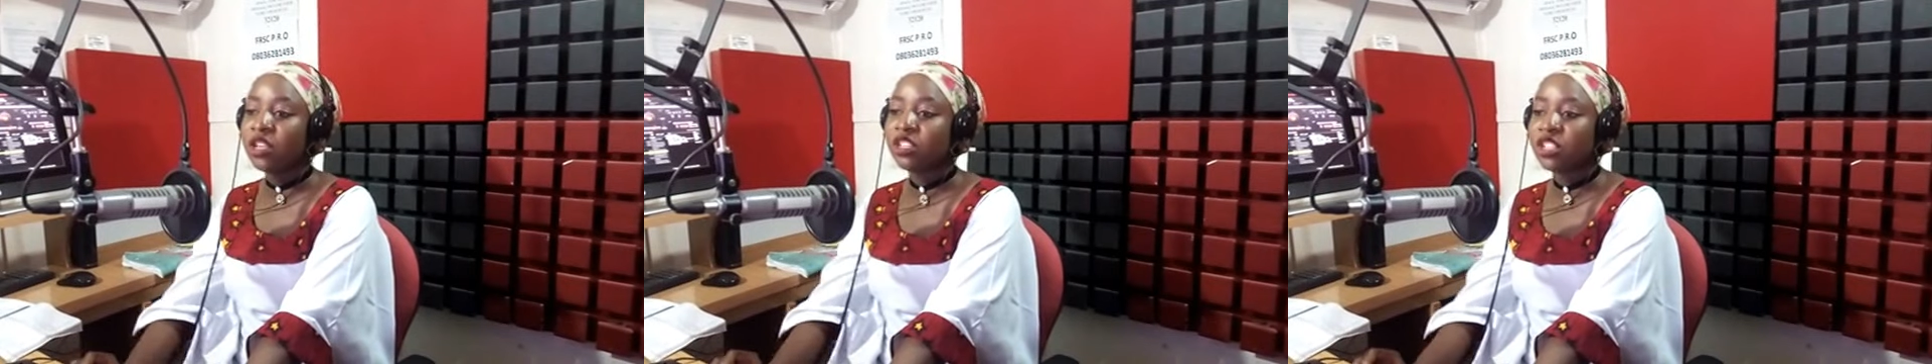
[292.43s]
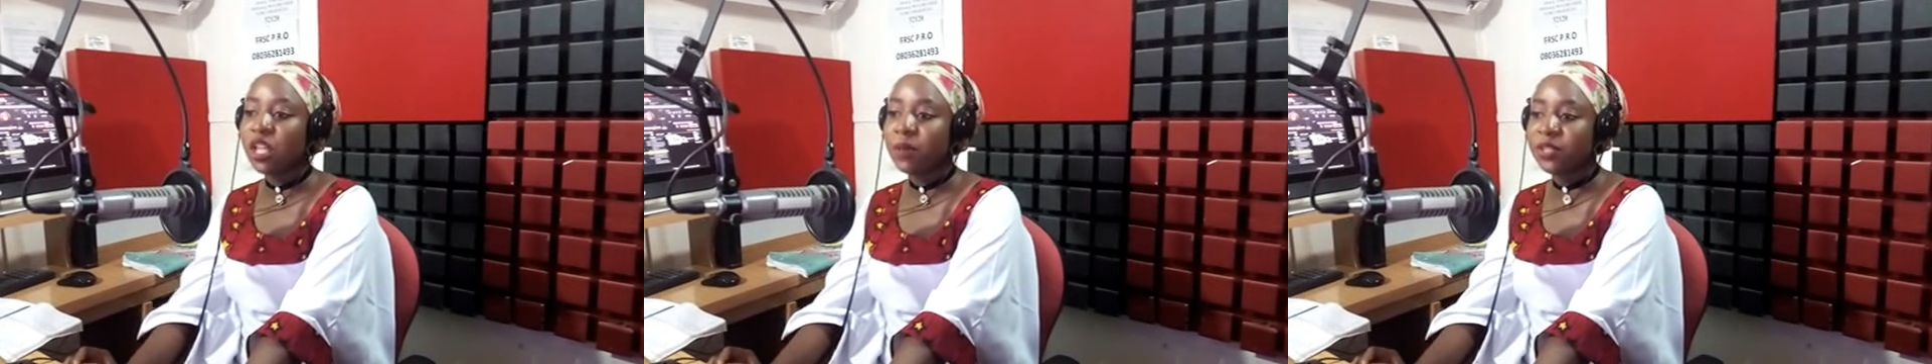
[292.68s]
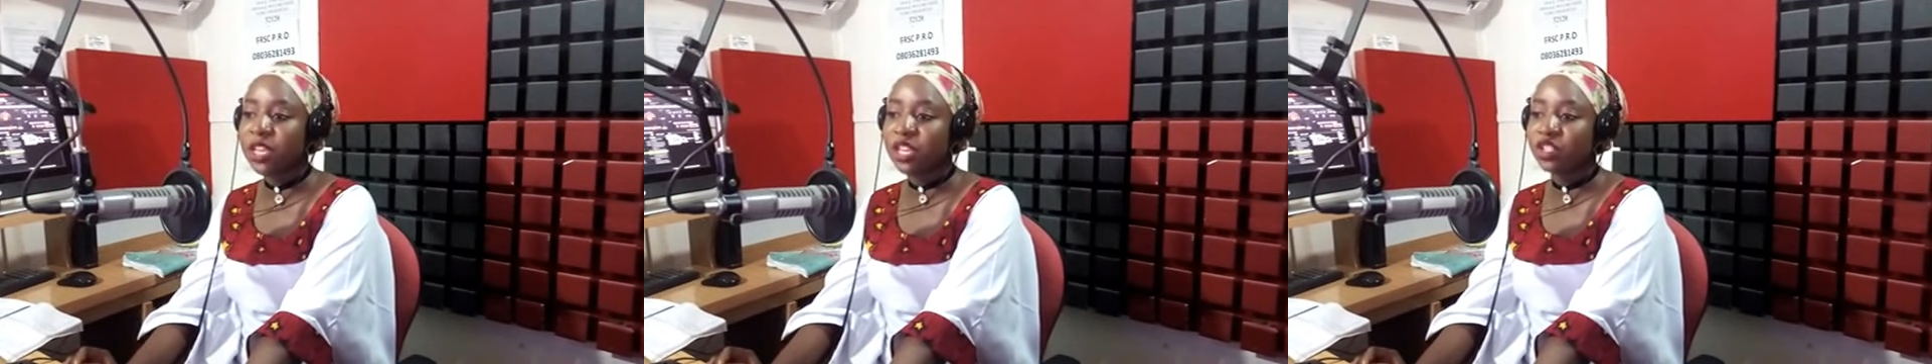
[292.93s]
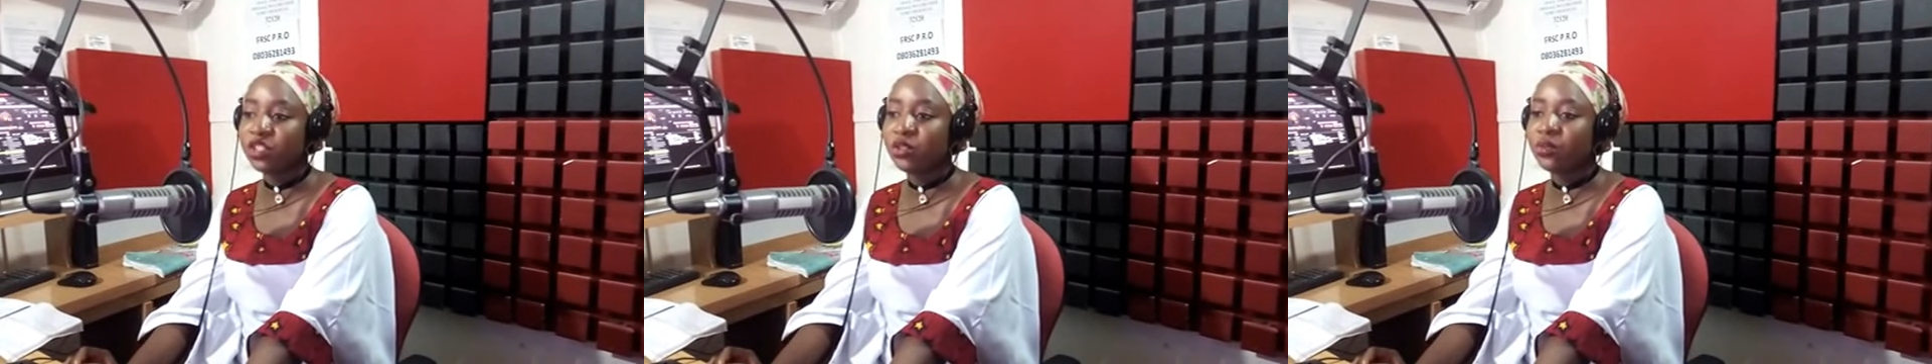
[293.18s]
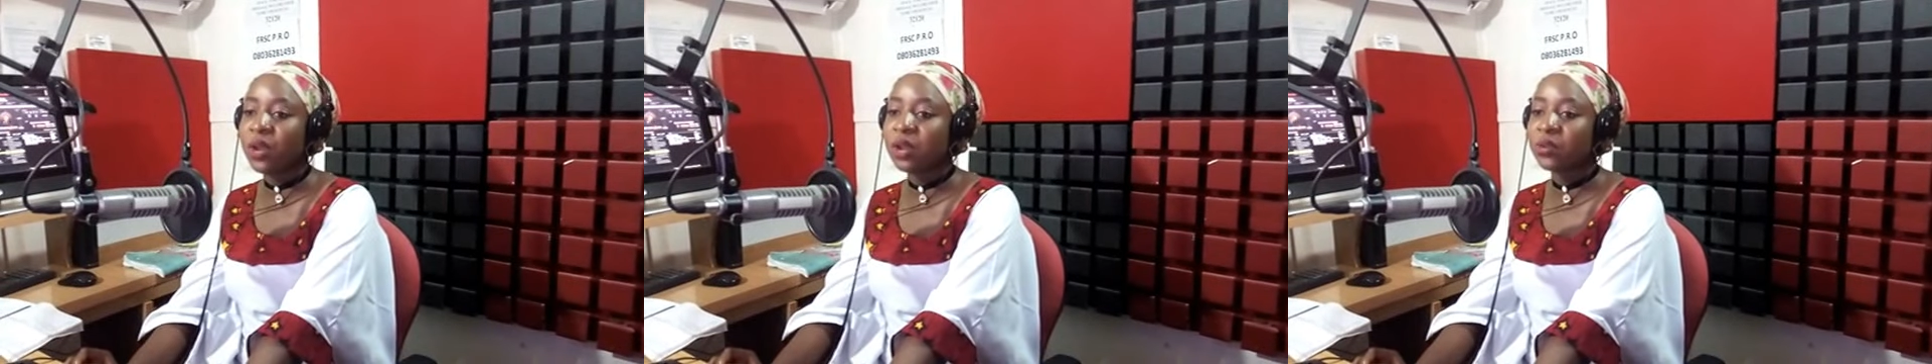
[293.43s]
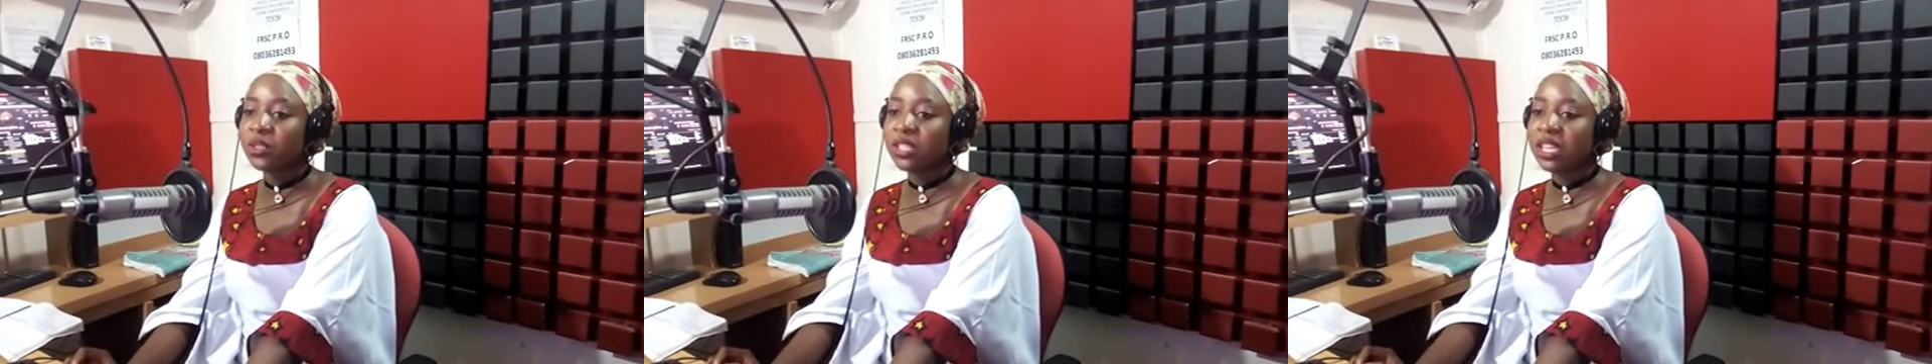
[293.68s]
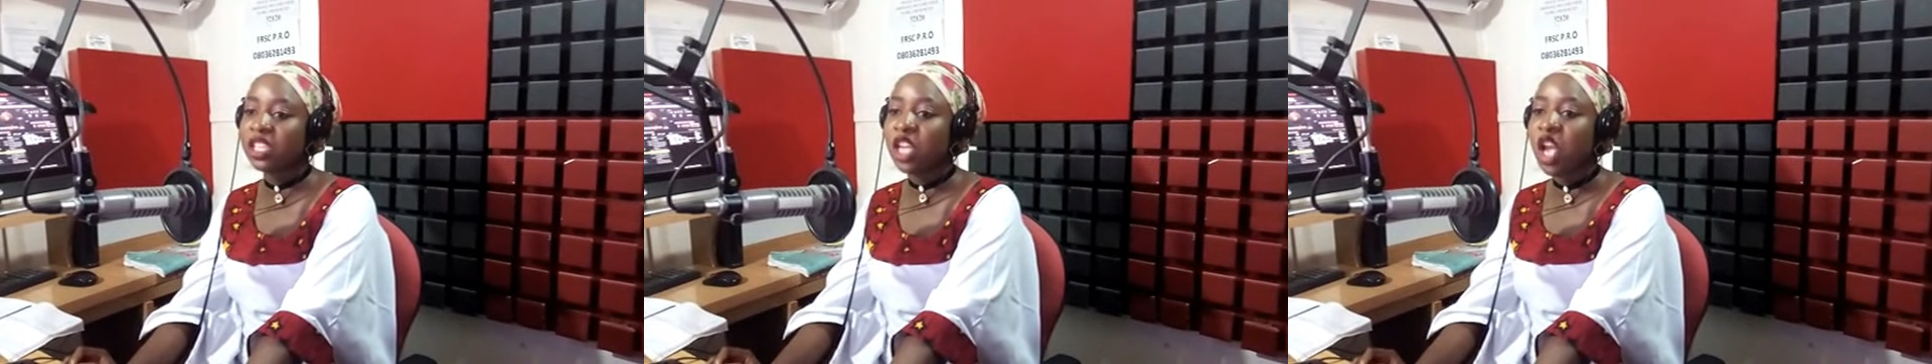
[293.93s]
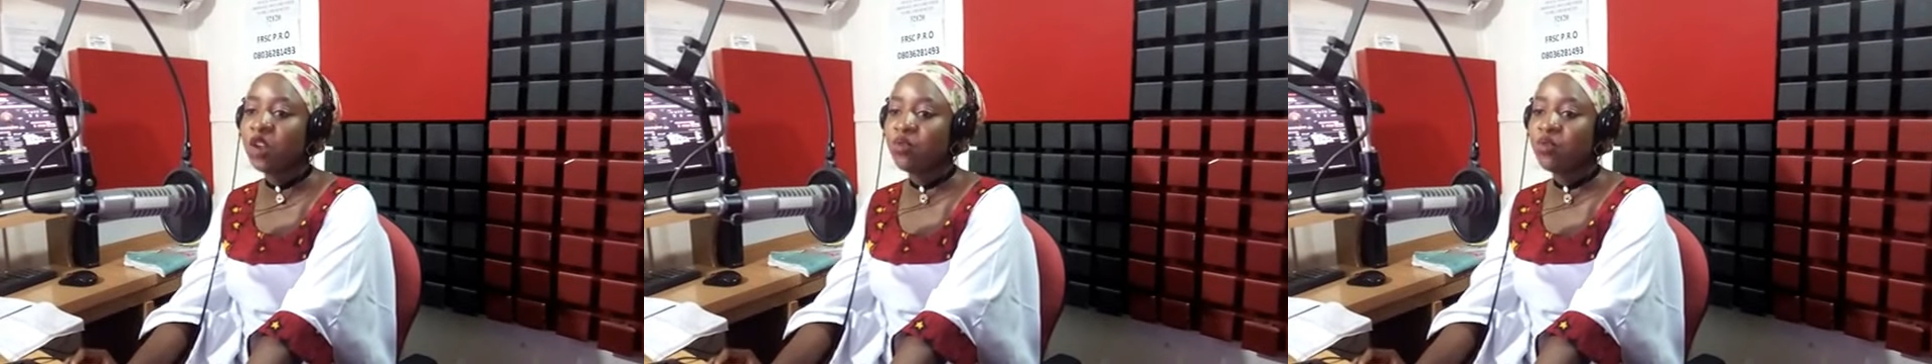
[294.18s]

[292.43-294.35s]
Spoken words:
subject to requisite